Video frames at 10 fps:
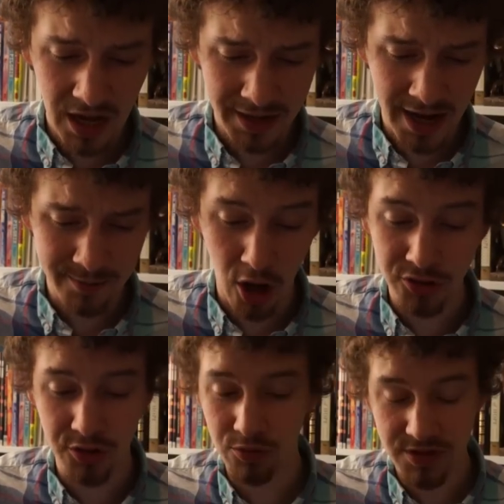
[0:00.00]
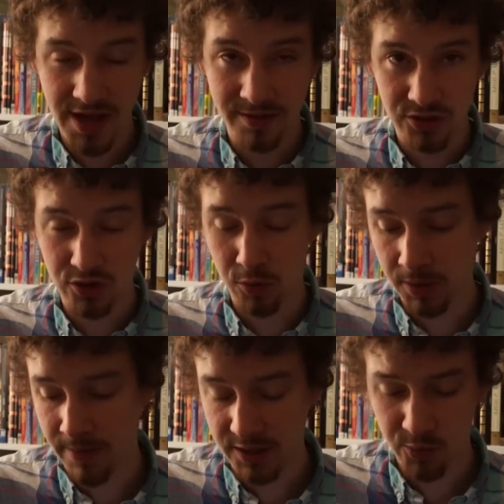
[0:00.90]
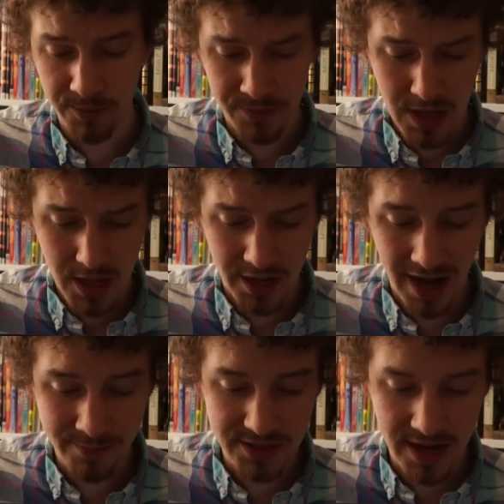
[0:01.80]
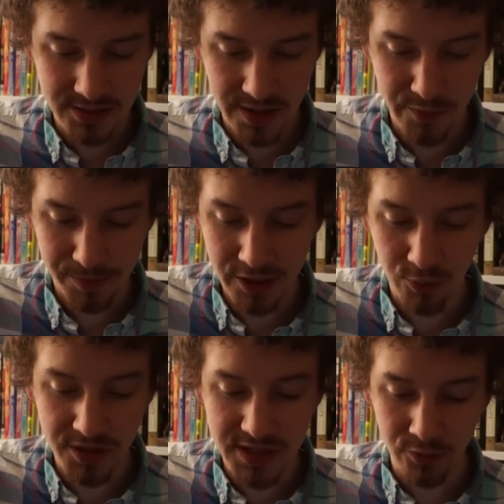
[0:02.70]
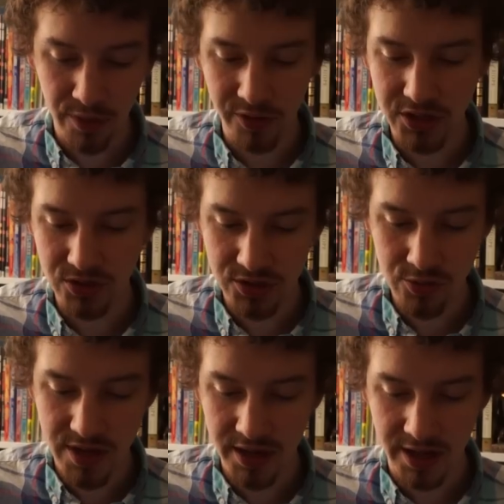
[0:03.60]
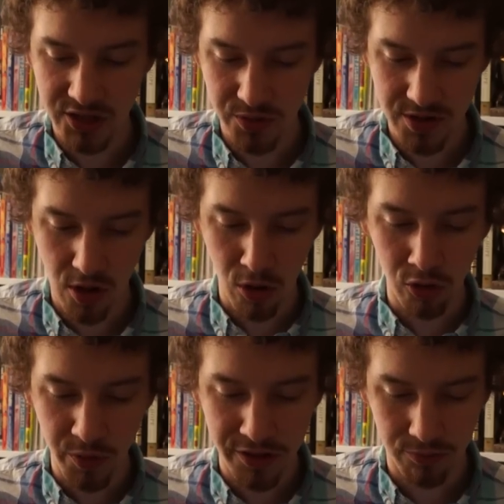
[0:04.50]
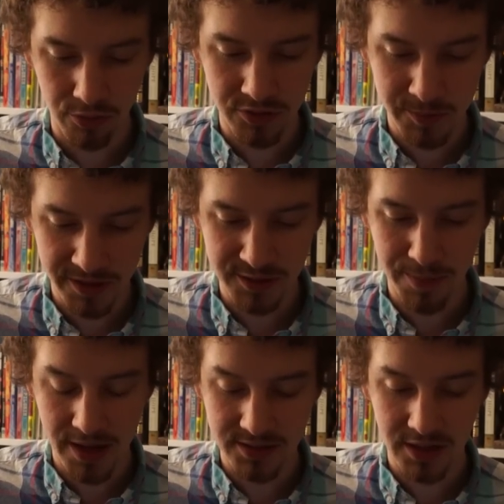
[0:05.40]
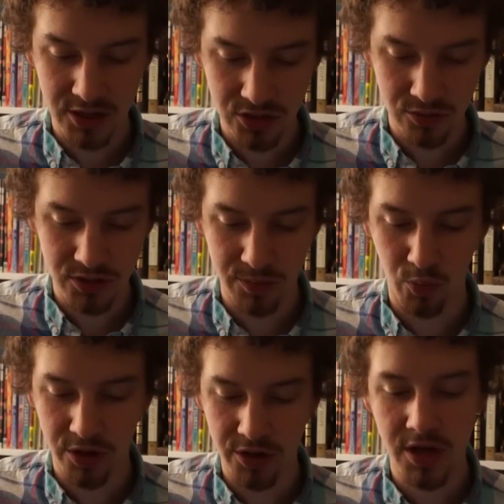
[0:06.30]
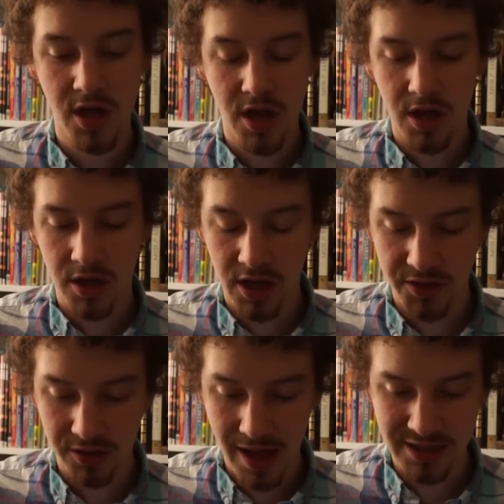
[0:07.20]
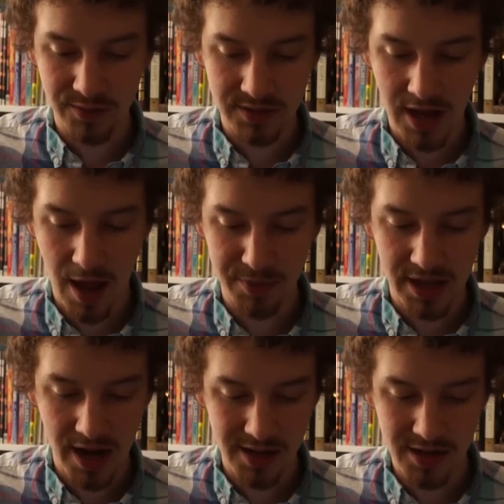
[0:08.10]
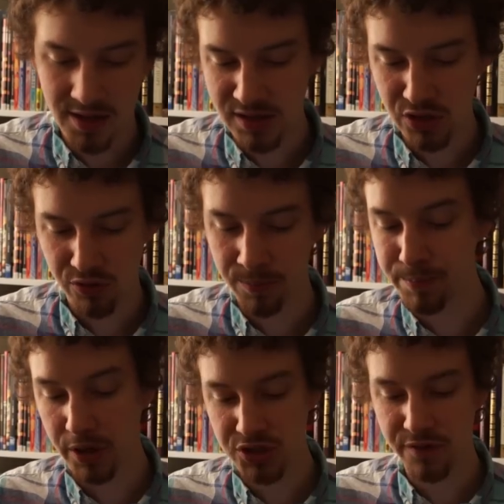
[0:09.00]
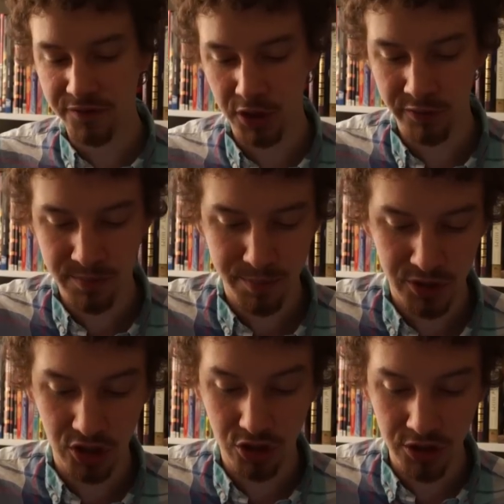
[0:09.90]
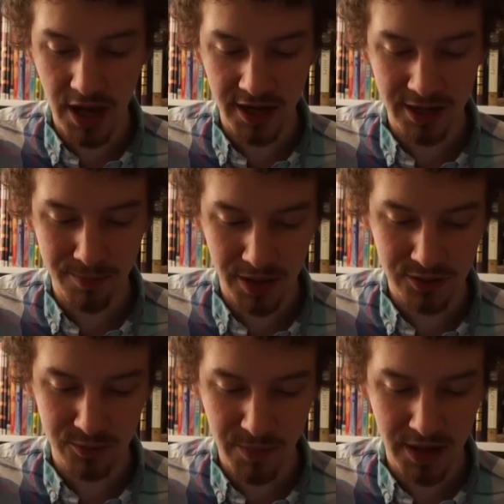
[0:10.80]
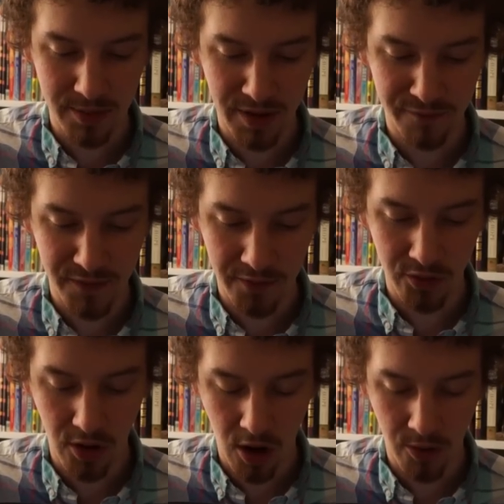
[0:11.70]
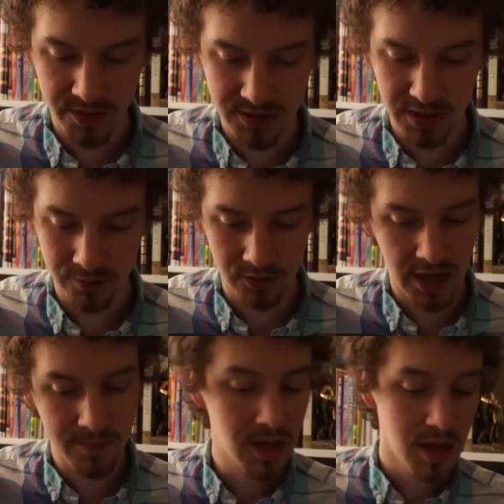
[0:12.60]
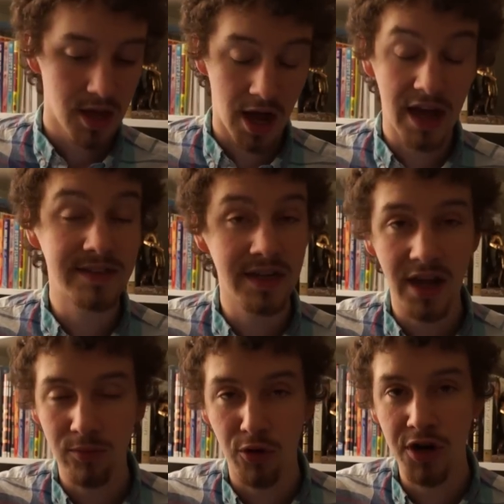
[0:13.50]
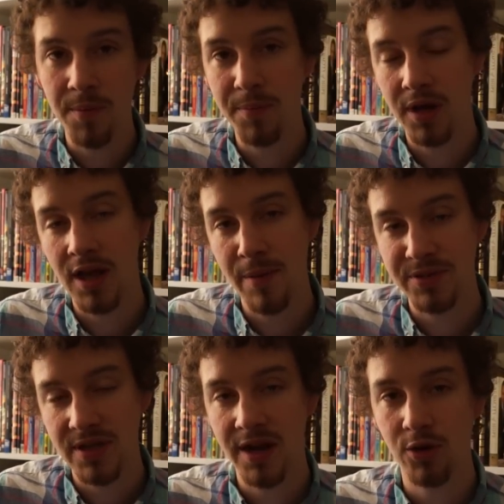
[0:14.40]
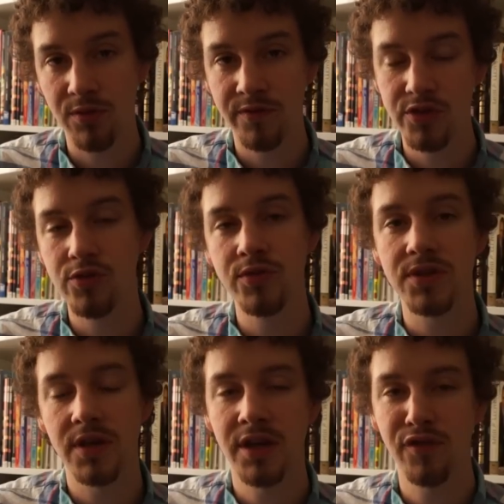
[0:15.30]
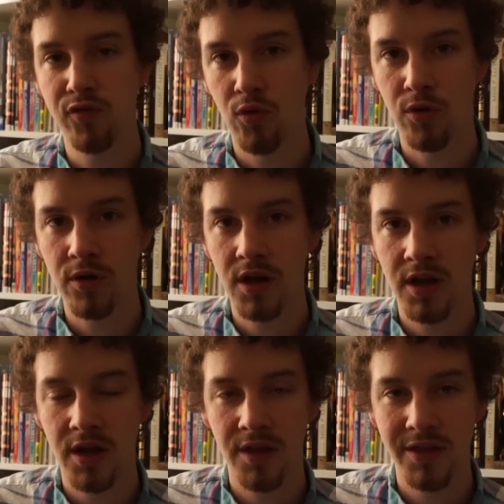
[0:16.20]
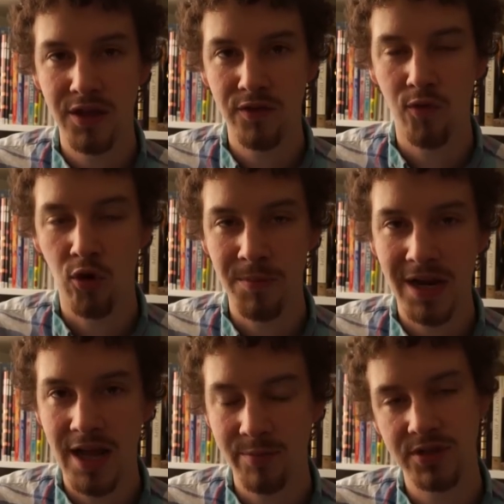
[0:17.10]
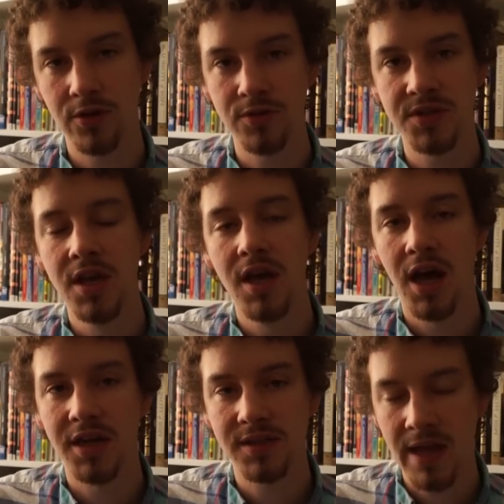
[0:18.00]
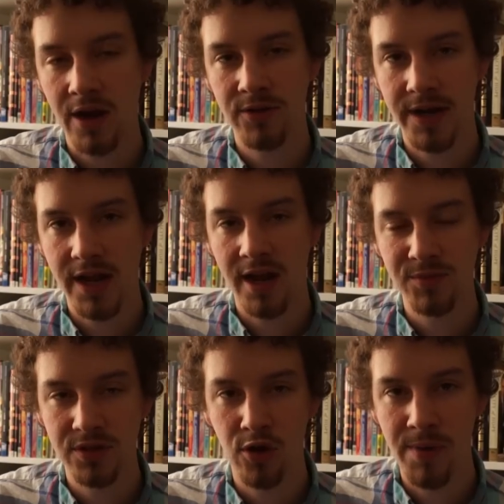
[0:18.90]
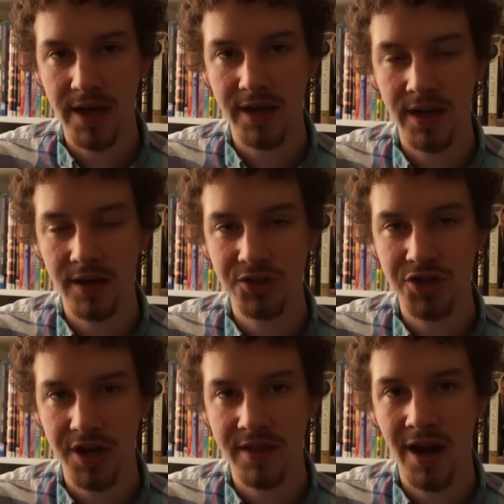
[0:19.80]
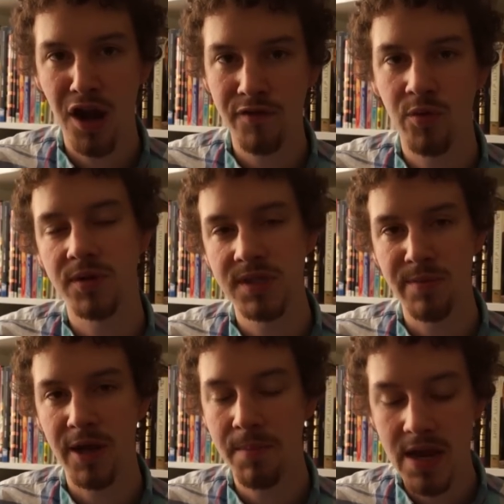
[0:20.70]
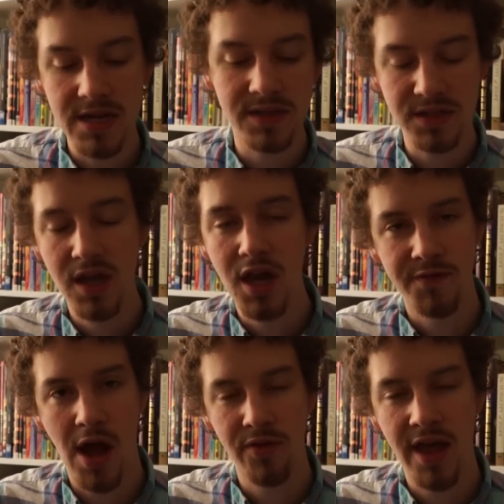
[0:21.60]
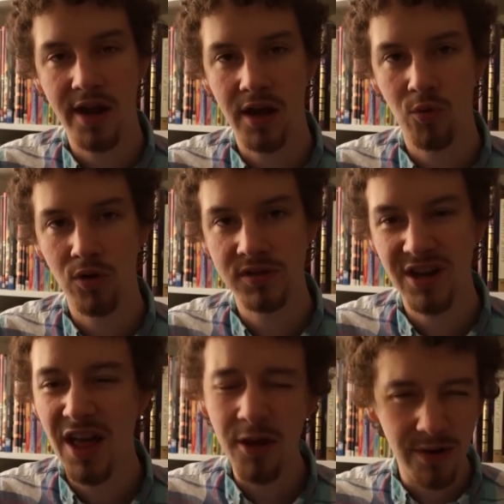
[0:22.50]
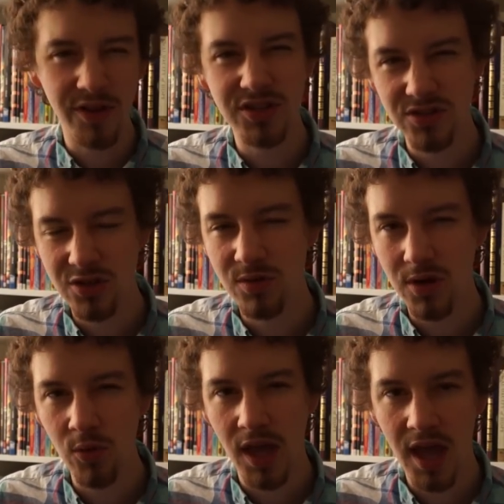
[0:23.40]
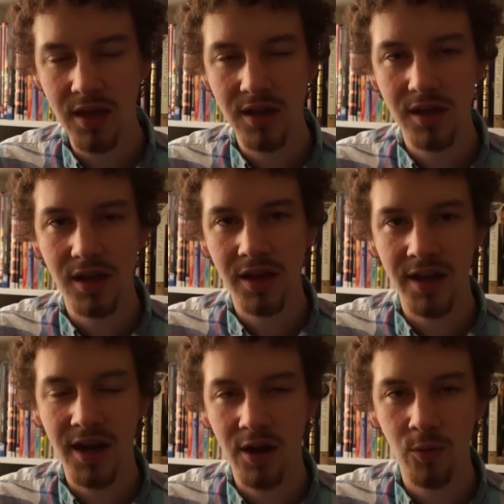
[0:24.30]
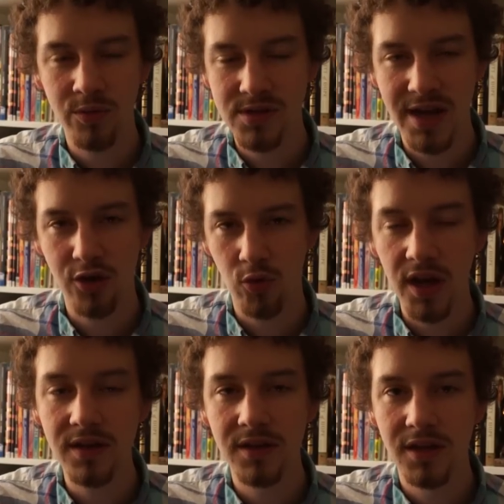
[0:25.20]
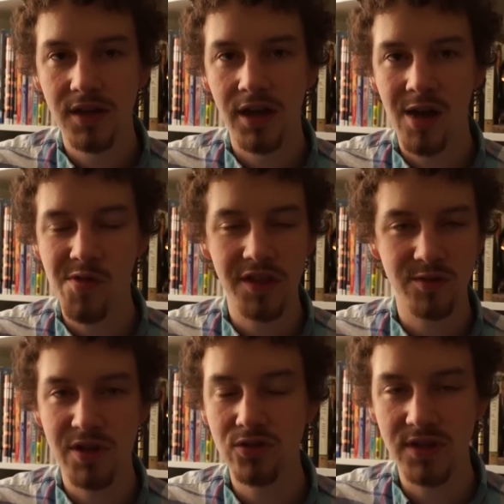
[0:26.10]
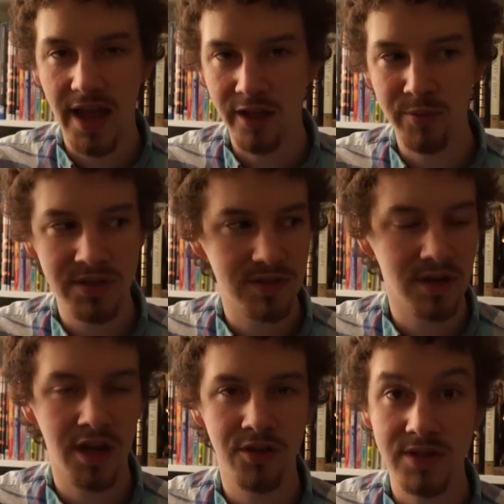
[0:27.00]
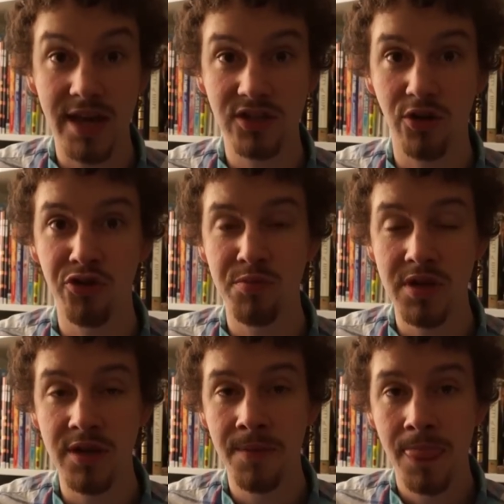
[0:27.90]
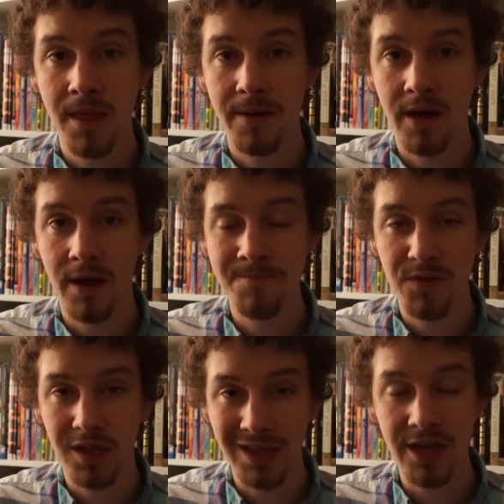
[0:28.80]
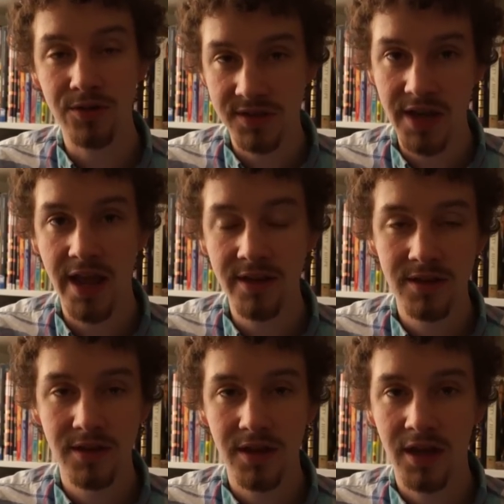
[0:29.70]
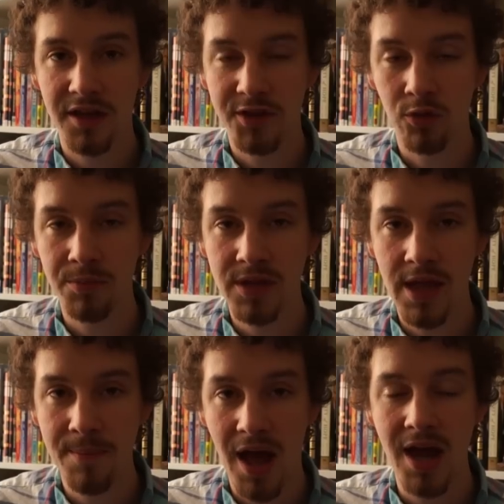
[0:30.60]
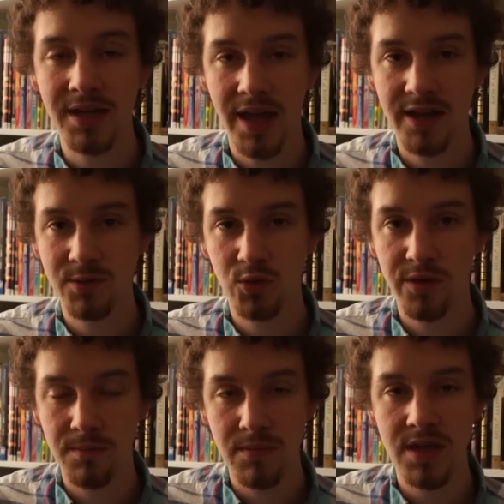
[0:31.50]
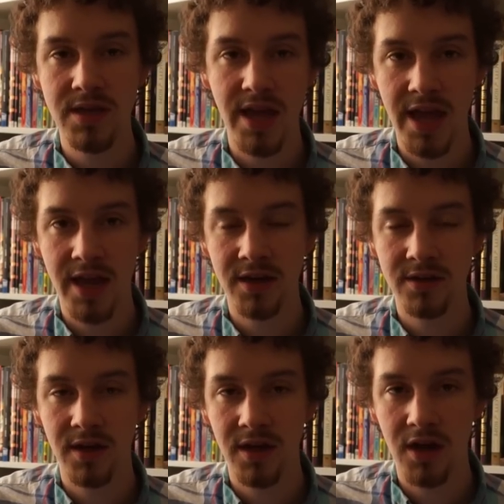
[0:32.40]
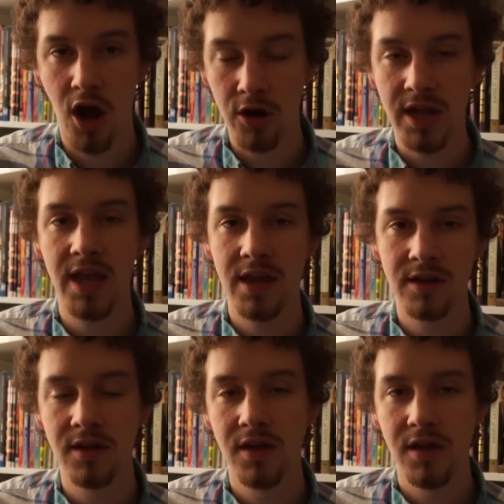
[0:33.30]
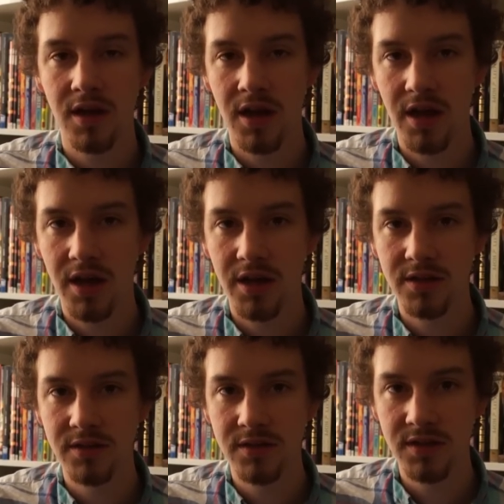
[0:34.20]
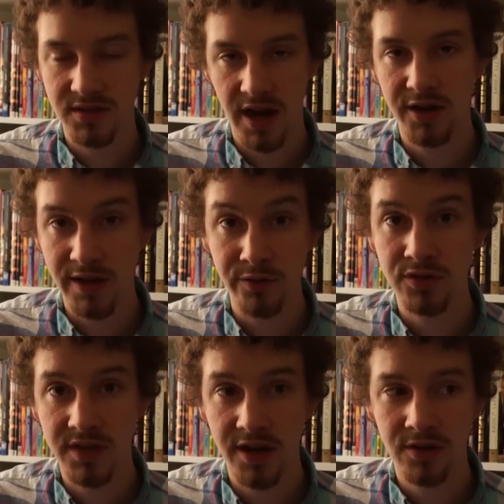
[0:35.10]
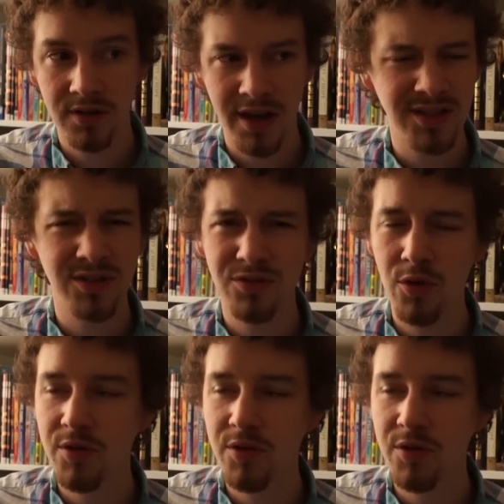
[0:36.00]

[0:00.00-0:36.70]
Just go play Box Boy. Anonymous asks, have you played Resident Evil Revelations 2 yet? I enjoyed it all the way through, despite some pacing issues, some weird The Last of Us copycatting, and the general budget feel of it, but the good ending might just make my favorite Resident Evil game. I wrote up episodic reviews for the 4 main episodes on Kotaku.com, so you can go back and check that out if you want to see my opinions of how that worked out. I thought Revelations 2 was okay. It's not great. I think some interesting elements. There's actually going to be, later today, there will be a podcast between me and Arcane level designer. I actually